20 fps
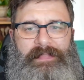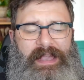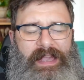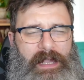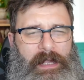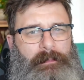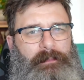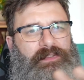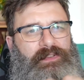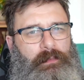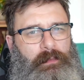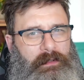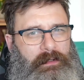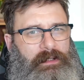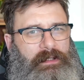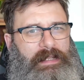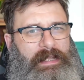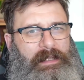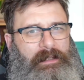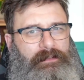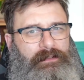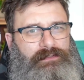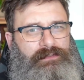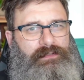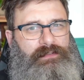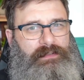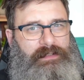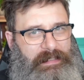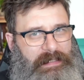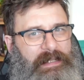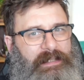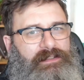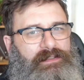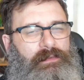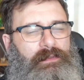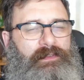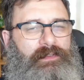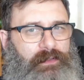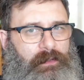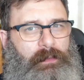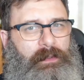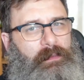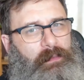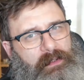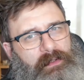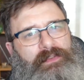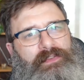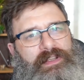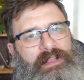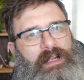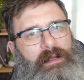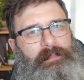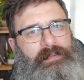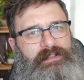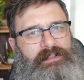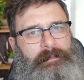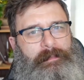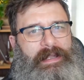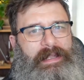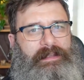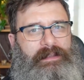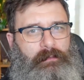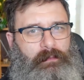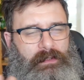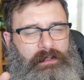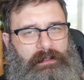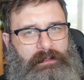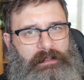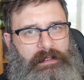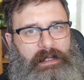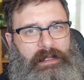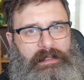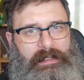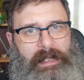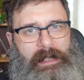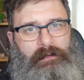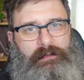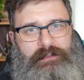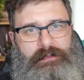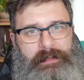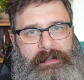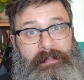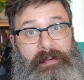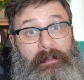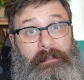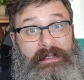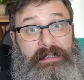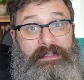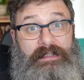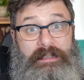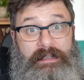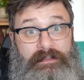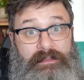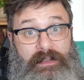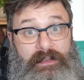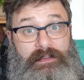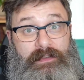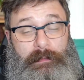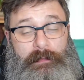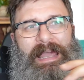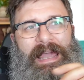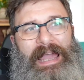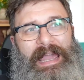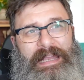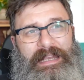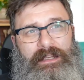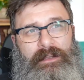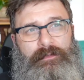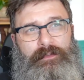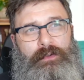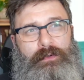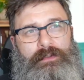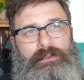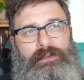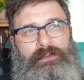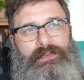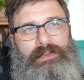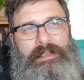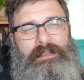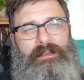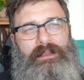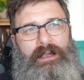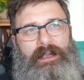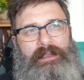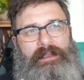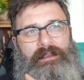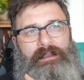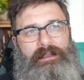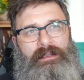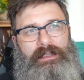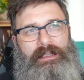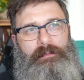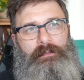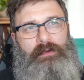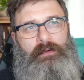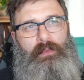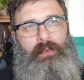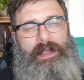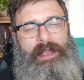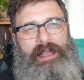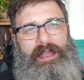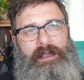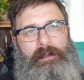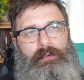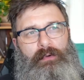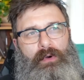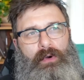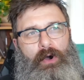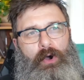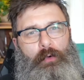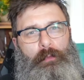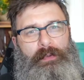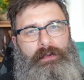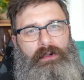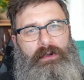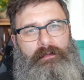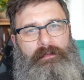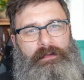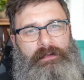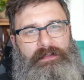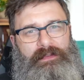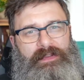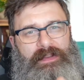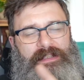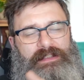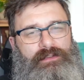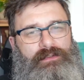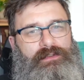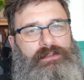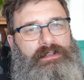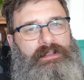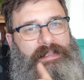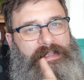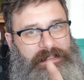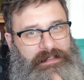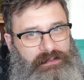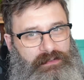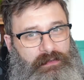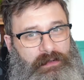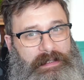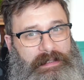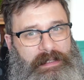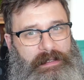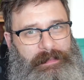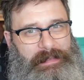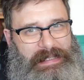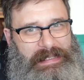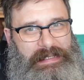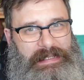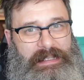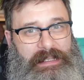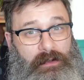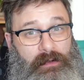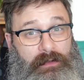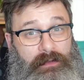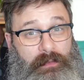apps that will allow you to connect to it. So we will set up a domain that will allow it to be publicly accessible. And if you're using like Calibra Web or OpenOffice, then you can integrate them in here as